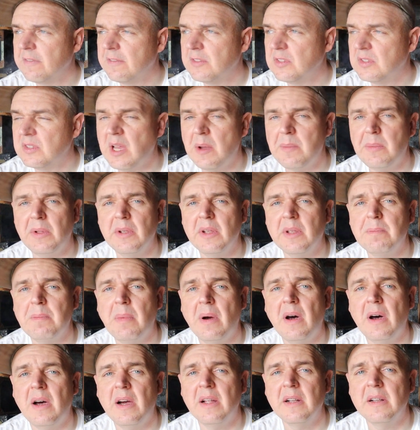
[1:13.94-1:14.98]
Stumbled
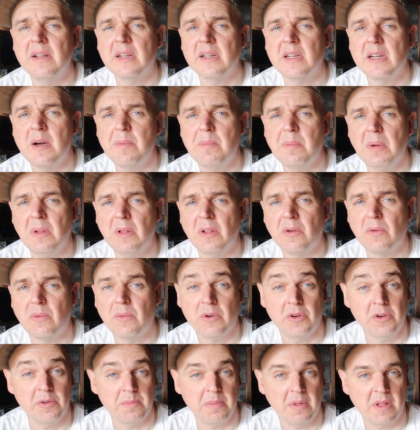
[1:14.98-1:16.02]
upon a couple of
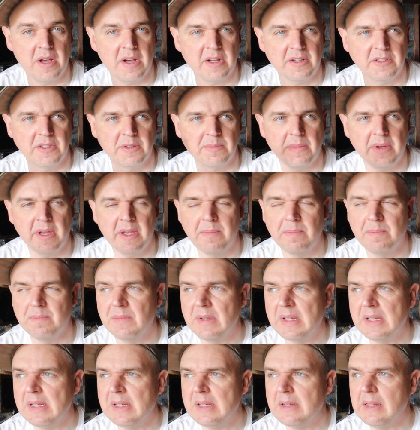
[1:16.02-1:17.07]
roadblocks in my
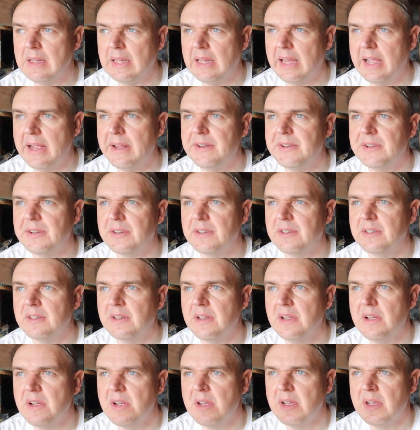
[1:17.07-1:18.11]

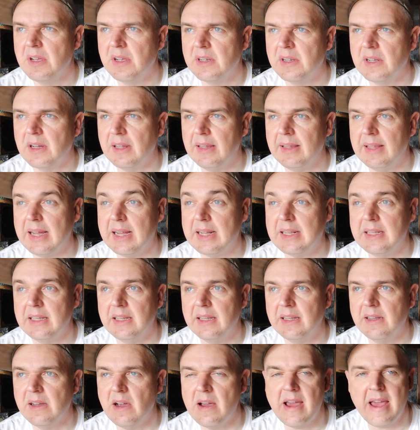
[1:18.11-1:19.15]
lantern
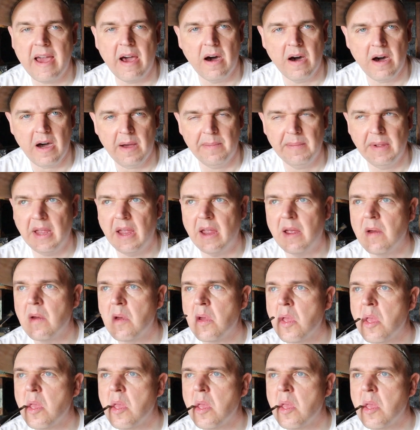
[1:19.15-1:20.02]
collecting hobby.